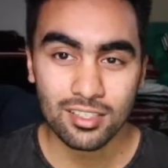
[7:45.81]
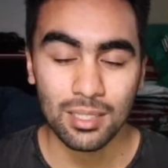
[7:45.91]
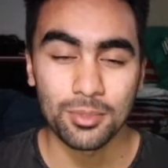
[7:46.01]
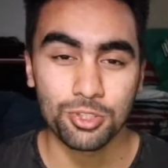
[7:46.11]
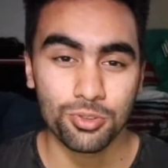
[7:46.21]

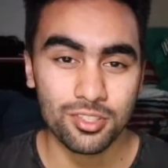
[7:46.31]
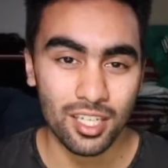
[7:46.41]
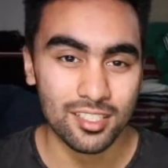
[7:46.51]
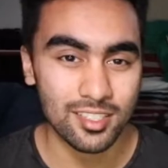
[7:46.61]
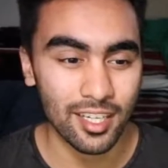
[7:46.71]
I'm a true to
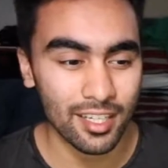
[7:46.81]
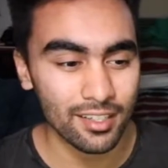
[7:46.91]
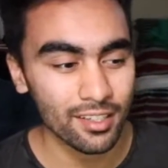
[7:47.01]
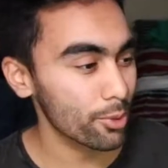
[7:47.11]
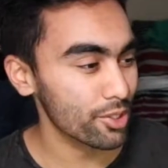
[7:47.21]
size
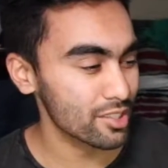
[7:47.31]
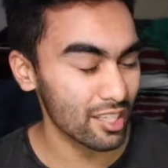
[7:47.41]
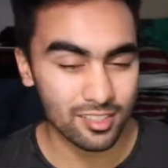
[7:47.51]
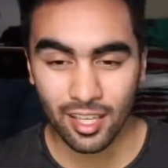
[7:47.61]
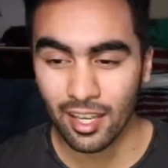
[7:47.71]
10, or a
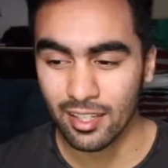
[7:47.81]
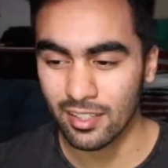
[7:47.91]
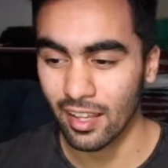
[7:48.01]
size 10 in